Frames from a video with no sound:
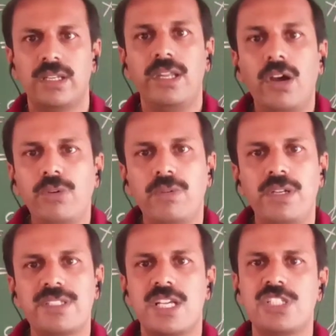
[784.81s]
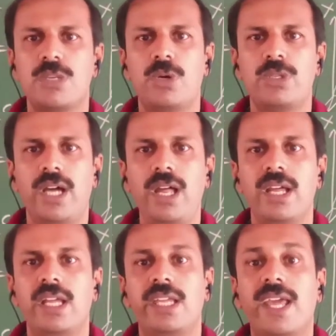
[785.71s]
Now we will discuss about
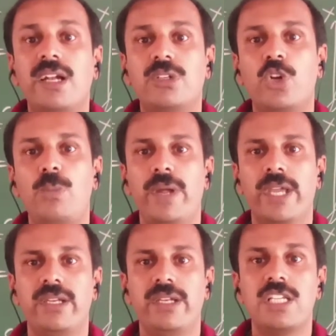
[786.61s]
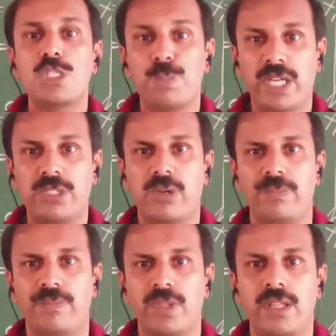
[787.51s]
the electromagnetic
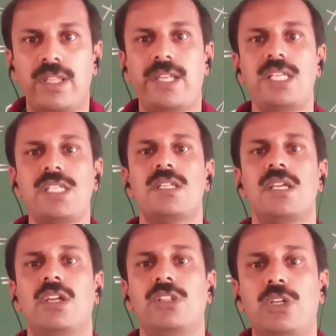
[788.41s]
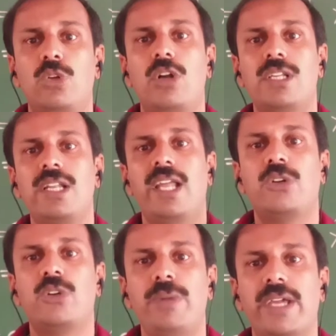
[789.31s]
spectrum. That is the total
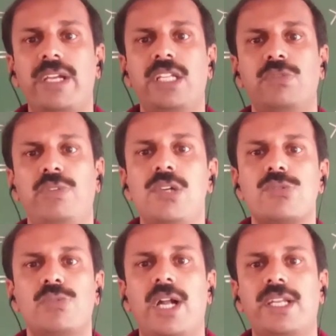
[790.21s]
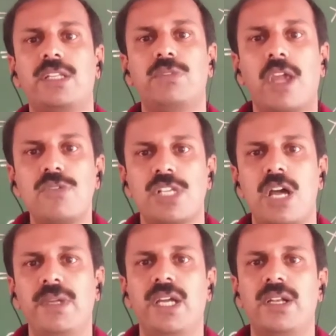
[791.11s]
electromagnetic waves. What are the waves
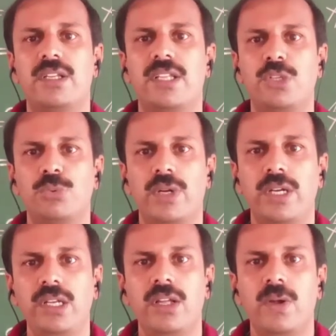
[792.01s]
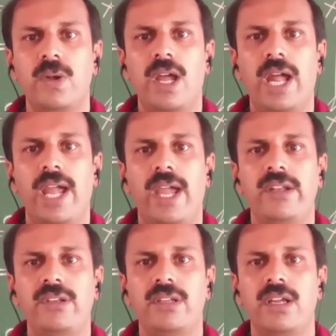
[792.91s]
coming under that one,
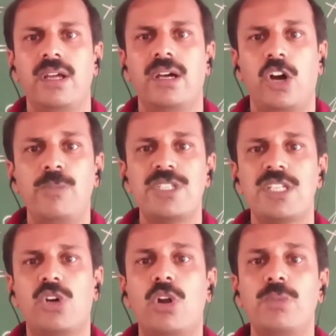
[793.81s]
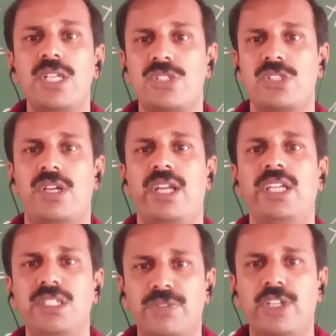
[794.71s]
and how much is the almost
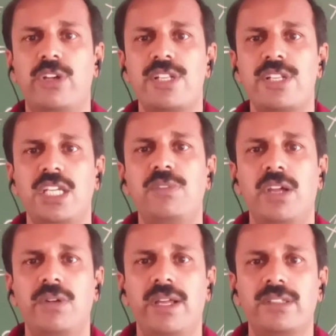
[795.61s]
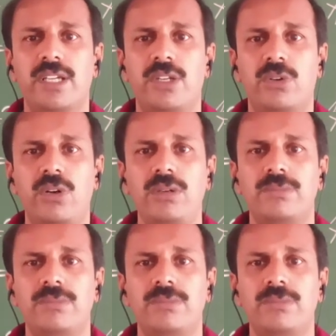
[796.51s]
range, frequency, wavelength and all.